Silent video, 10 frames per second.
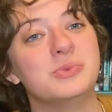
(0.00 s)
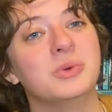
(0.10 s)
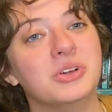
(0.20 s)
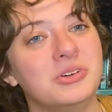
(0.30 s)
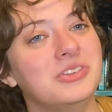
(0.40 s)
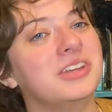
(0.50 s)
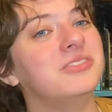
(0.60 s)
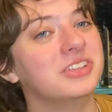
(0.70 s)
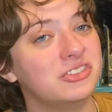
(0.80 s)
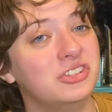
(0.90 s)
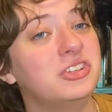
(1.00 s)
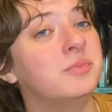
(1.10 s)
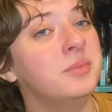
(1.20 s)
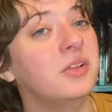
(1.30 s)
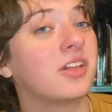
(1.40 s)
world, I feel like she could
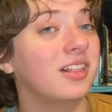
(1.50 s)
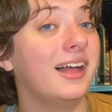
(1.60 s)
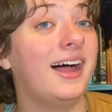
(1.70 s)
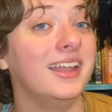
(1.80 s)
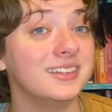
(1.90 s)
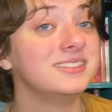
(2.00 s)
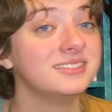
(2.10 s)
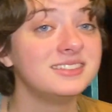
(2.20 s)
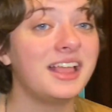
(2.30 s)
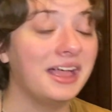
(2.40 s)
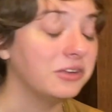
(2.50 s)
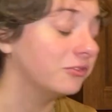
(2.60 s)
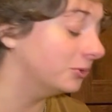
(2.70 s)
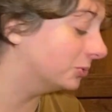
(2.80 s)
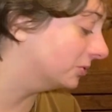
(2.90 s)
milk a lot out of
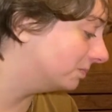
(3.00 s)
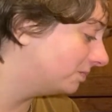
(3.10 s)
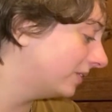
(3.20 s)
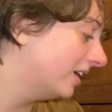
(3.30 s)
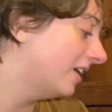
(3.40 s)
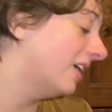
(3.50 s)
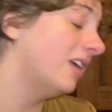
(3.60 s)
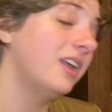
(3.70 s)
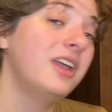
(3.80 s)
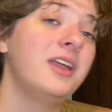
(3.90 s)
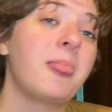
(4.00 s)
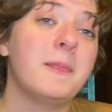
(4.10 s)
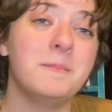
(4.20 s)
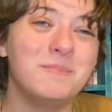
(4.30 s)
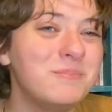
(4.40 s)
Thule.
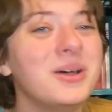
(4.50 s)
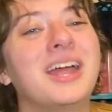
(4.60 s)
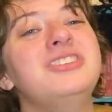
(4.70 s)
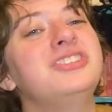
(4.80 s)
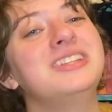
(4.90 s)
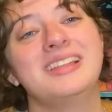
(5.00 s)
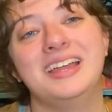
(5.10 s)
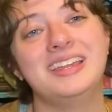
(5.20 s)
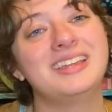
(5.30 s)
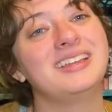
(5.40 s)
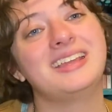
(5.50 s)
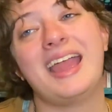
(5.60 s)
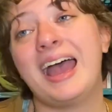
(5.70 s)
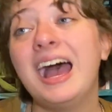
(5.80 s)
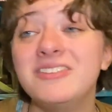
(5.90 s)
But I didn't like
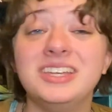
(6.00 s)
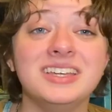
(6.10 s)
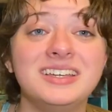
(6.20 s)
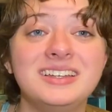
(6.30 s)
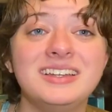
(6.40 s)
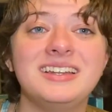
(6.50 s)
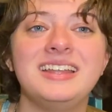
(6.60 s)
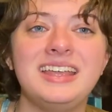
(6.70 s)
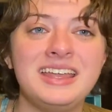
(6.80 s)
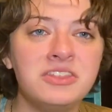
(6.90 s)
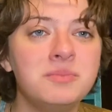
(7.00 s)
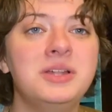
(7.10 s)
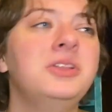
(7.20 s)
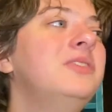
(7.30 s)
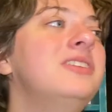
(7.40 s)
having it in the
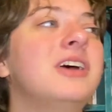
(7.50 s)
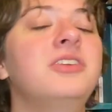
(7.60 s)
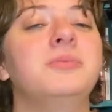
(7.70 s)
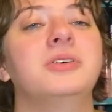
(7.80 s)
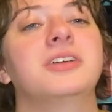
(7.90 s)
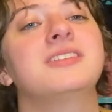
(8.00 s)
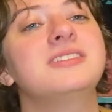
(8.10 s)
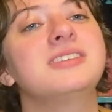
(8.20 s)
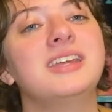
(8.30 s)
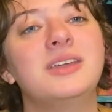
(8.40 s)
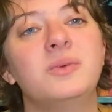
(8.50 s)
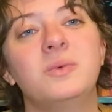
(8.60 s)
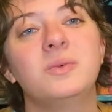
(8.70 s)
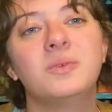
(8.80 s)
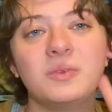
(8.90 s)
middle of this other book, because it's like,
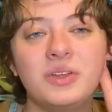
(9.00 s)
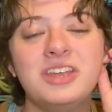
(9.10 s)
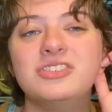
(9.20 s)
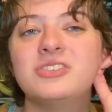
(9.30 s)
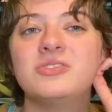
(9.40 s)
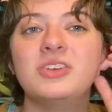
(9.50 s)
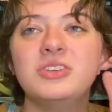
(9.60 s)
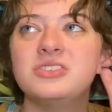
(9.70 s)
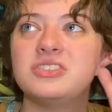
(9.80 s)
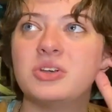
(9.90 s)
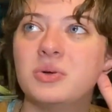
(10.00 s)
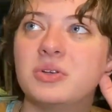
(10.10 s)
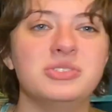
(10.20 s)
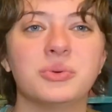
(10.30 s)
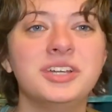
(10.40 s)
it just felt so
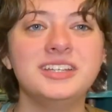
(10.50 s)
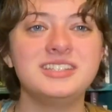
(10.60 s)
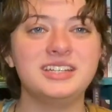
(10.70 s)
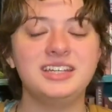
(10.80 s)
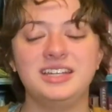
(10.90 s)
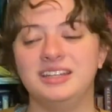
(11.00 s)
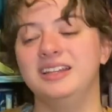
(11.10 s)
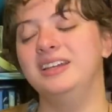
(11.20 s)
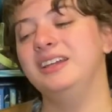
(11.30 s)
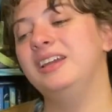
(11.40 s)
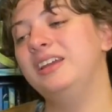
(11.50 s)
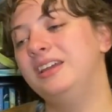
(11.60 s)
disorienting, and like,